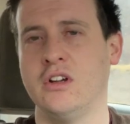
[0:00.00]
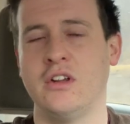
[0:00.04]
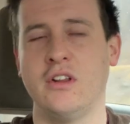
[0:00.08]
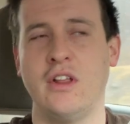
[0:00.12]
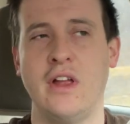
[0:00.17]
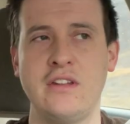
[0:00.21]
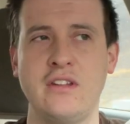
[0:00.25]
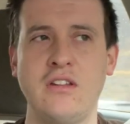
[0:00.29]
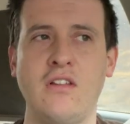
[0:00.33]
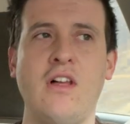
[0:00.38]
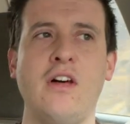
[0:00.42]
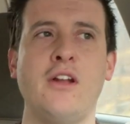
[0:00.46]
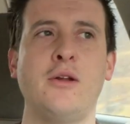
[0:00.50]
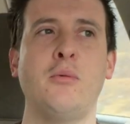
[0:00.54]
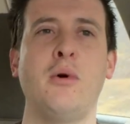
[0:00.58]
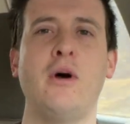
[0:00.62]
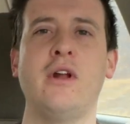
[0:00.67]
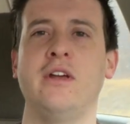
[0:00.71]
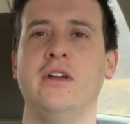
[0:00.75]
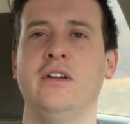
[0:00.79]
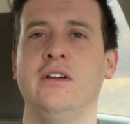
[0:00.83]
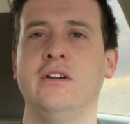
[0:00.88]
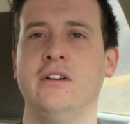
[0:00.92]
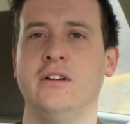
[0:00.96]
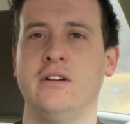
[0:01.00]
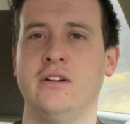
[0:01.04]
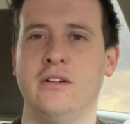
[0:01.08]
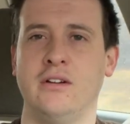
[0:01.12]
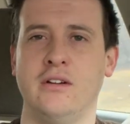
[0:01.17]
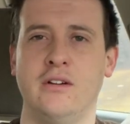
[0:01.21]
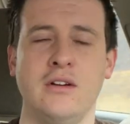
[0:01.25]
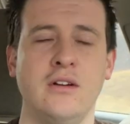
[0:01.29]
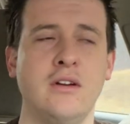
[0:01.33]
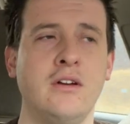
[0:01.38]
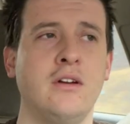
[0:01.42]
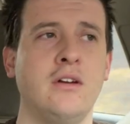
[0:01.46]
That's a lot of money.
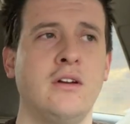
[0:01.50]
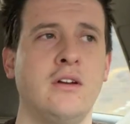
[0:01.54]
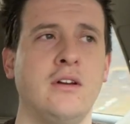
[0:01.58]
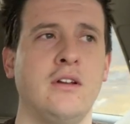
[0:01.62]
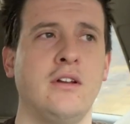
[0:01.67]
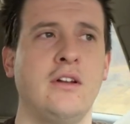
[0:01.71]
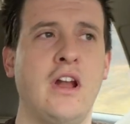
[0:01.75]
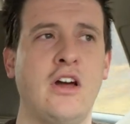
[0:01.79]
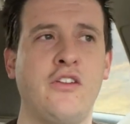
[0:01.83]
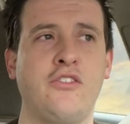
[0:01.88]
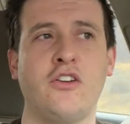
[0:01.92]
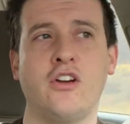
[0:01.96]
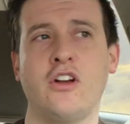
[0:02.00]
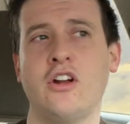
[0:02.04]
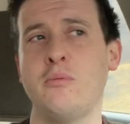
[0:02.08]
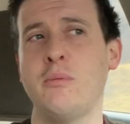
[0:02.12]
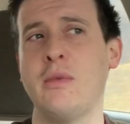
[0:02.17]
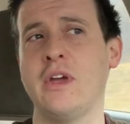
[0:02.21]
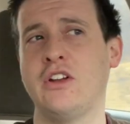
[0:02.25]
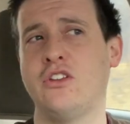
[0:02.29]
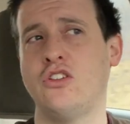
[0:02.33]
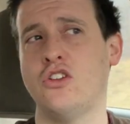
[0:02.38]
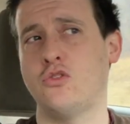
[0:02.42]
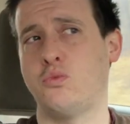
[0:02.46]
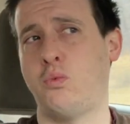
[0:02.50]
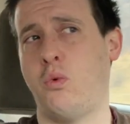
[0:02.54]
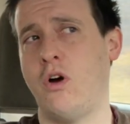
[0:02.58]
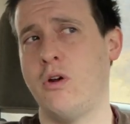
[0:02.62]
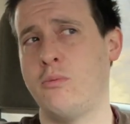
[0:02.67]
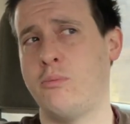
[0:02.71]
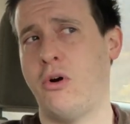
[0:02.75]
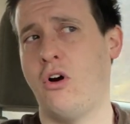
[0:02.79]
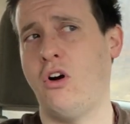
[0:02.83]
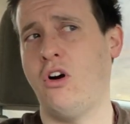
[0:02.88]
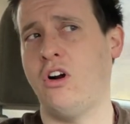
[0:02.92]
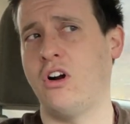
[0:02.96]
Now if you're gonna make just
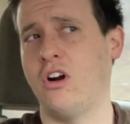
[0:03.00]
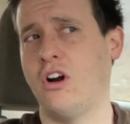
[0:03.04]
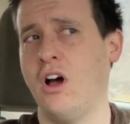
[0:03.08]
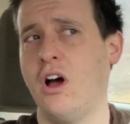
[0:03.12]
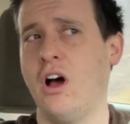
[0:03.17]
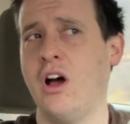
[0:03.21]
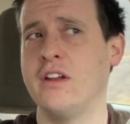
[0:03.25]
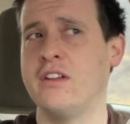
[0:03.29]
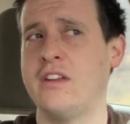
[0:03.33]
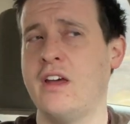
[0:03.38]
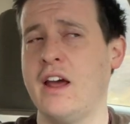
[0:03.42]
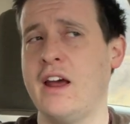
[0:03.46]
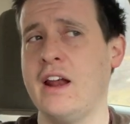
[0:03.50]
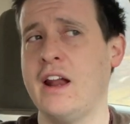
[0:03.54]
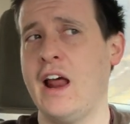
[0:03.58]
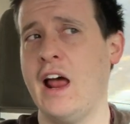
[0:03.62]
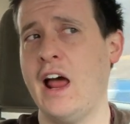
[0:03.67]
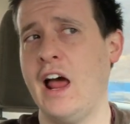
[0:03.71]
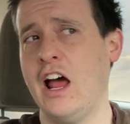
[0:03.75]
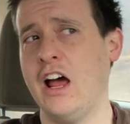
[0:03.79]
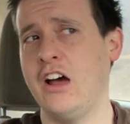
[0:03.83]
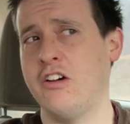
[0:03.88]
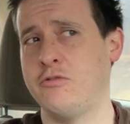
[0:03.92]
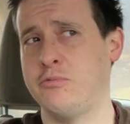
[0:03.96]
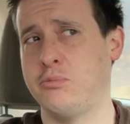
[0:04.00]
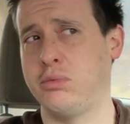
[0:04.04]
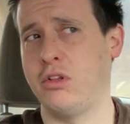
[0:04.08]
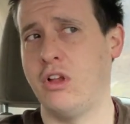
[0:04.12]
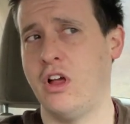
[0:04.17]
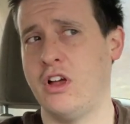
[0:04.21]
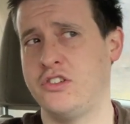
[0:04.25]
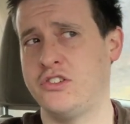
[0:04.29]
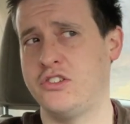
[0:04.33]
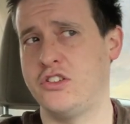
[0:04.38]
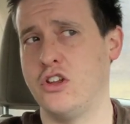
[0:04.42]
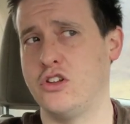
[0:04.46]
one part, a day and a half
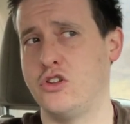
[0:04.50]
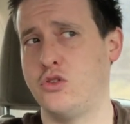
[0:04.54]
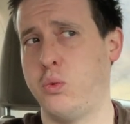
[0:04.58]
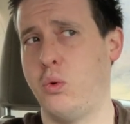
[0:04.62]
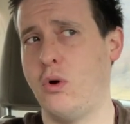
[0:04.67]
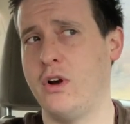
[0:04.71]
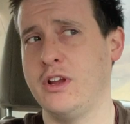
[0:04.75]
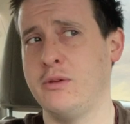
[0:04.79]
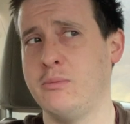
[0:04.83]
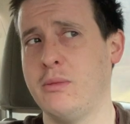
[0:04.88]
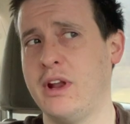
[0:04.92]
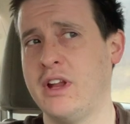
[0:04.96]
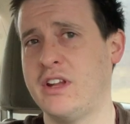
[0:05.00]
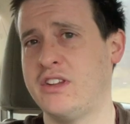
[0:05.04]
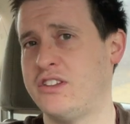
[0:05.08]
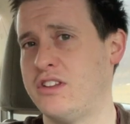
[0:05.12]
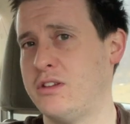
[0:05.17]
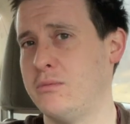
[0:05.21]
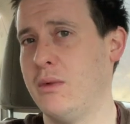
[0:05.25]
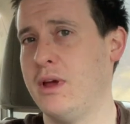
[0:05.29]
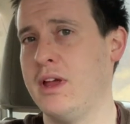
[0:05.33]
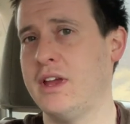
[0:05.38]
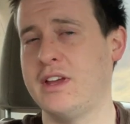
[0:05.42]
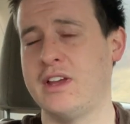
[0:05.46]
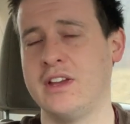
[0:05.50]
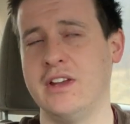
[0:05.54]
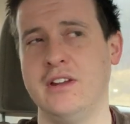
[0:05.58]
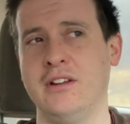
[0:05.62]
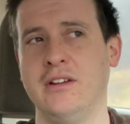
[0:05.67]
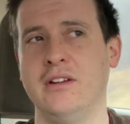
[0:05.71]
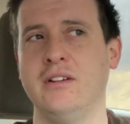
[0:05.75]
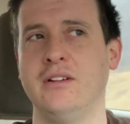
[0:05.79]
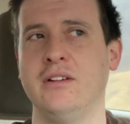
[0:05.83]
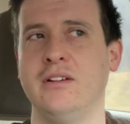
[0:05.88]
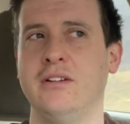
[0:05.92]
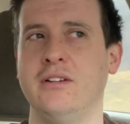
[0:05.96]
plus the 20 minutes to make it,
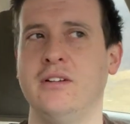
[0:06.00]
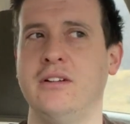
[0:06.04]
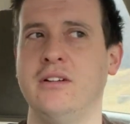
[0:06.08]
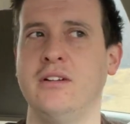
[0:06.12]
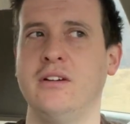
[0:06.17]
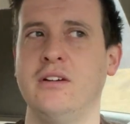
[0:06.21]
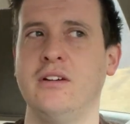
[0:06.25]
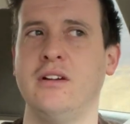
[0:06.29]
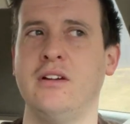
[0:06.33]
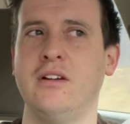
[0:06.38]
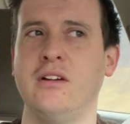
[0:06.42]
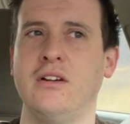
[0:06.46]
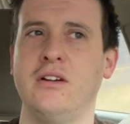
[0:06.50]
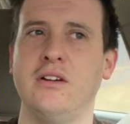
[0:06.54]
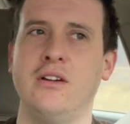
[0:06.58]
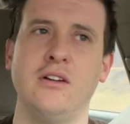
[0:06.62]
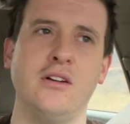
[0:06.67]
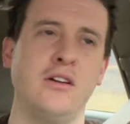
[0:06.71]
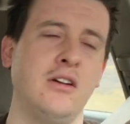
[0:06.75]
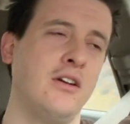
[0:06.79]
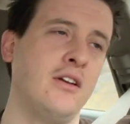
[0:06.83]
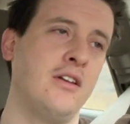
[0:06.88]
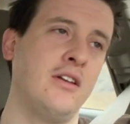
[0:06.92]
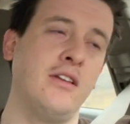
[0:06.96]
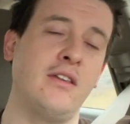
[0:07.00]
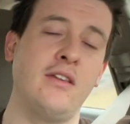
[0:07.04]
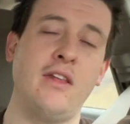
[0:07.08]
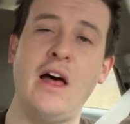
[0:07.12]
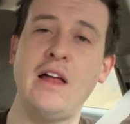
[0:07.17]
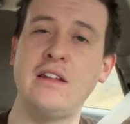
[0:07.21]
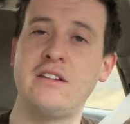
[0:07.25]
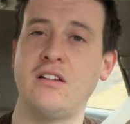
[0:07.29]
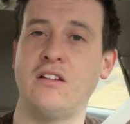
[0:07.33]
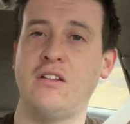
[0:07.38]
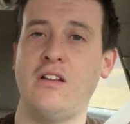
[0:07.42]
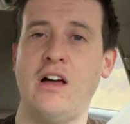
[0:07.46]

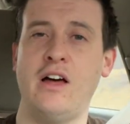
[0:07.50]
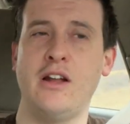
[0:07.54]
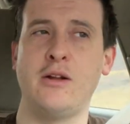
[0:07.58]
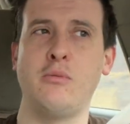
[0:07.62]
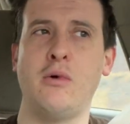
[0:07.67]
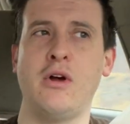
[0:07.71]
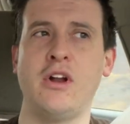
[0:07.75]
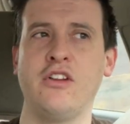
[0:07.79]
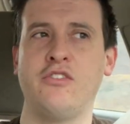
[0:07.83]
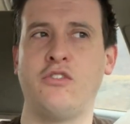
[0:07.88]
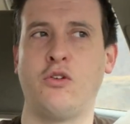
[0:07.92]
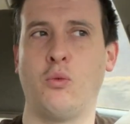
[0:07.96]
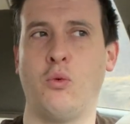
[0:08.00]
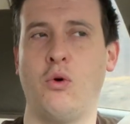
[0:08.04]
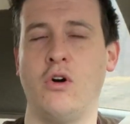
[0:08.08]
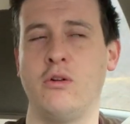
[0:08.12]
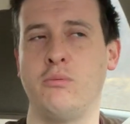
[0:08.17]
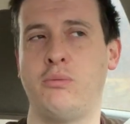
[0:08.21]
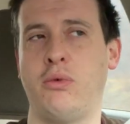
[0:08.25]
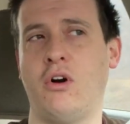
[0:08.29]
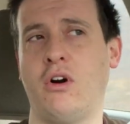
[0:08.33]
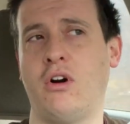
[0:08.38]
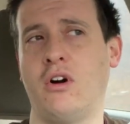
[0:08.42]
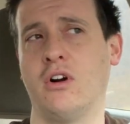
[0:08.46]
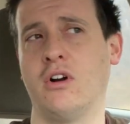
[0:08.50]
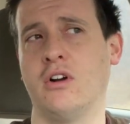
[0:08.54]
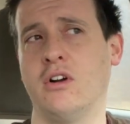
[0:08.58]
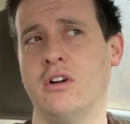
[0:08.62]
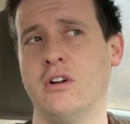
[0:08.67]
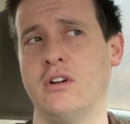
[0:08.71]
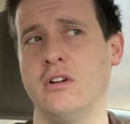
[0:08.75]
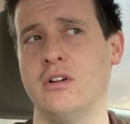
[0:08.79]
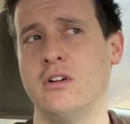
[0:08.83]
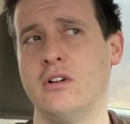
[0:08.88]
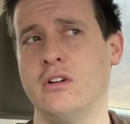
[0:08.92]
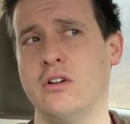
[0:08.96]
that's a lot of money for one part.
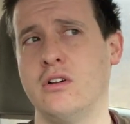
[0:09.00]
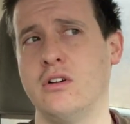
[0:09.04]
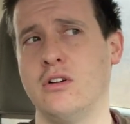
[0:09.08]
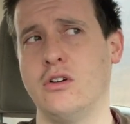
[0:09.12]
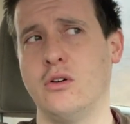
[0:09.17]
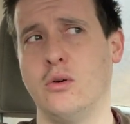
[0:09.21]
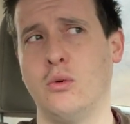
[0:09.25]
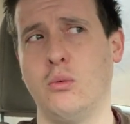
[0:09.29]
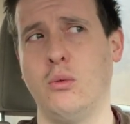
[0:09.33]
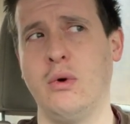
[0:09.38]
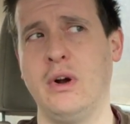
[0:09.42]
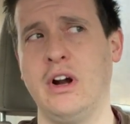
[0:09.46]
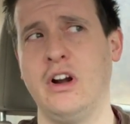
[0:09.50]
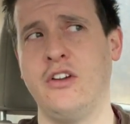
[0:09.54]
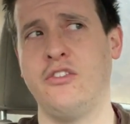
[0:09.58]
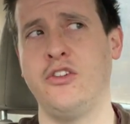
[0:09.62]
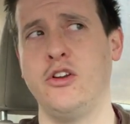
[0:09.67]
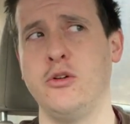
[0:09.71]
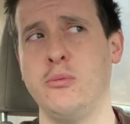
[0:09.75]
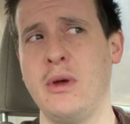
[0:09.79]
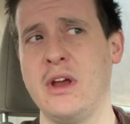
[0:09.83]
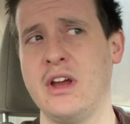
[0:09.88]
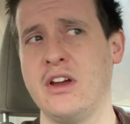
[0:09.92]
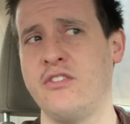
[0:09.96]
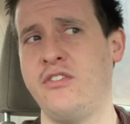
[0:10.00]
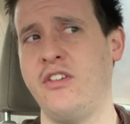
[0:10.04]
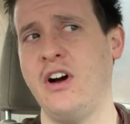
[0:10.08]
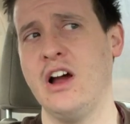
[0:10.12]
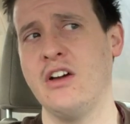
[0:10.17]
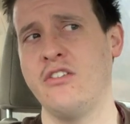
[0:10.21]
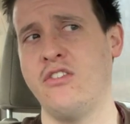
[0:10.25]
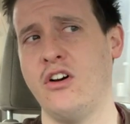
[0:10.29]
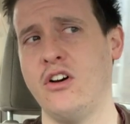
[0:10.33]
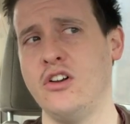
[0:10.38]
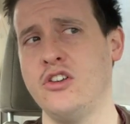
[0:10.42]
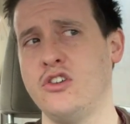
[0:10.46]
Where if you make
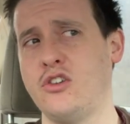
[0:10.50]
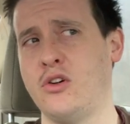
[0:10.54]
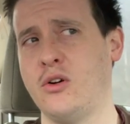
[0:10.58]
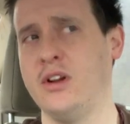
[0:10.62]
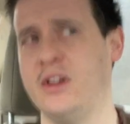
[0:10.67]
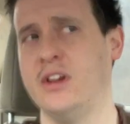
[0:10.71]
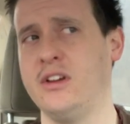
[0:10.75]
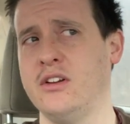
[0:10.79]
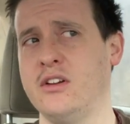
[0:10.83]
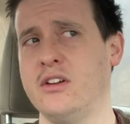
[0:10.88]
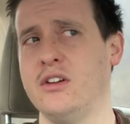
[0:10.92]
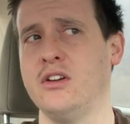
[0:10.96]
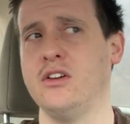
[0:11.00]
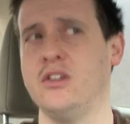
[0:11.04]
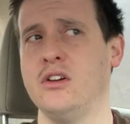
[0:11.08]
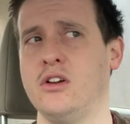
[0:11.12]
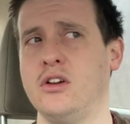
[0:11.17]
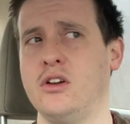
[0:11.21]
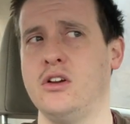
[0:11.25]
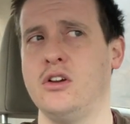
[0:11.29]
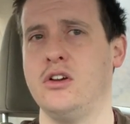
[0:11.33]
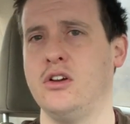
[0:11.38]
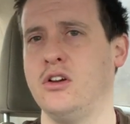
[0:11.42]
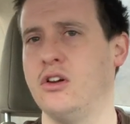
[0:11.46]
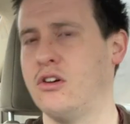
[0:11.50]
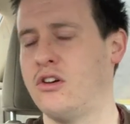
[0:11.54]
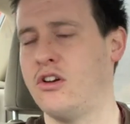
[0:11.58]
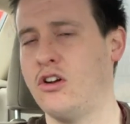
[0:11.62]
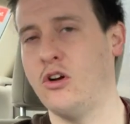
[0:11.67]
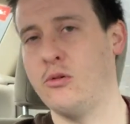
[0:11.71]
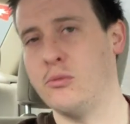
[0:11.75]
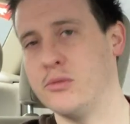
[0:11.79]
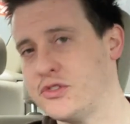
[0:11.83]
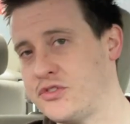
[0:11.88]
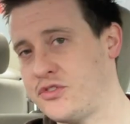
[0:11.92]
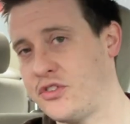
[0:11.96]
500, you can
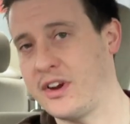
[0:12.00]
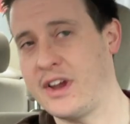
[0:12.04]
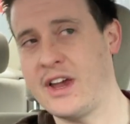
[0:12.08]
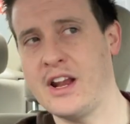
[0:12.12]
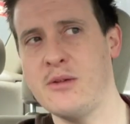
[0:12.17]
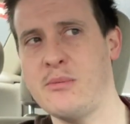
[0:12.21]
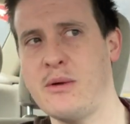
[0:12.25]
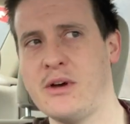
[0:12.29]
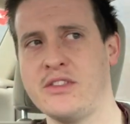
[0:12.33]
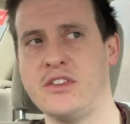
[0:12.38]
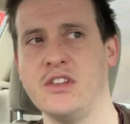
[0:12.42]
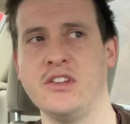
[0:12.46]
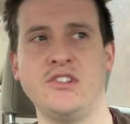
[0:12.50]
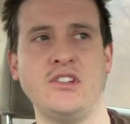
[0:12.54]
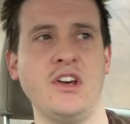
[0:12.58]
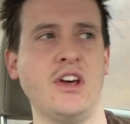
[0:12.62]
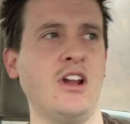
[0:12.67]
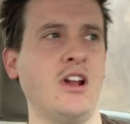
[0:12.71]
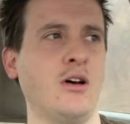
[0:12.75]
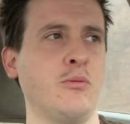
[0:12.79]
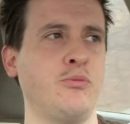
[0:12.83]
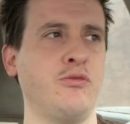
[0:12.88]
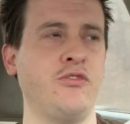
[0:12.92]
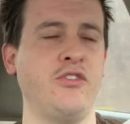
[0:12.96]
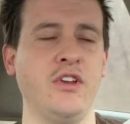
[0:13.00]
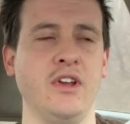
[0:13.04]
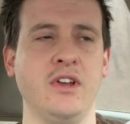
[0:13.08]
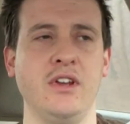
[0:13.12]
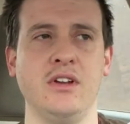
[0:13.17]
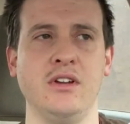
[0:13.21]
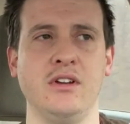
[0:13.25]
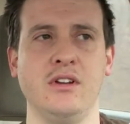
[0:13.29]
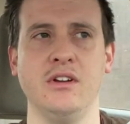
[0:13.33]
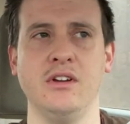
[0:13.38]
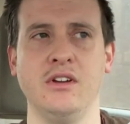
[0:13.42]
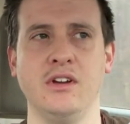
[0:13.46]
almost forget about the setup fee.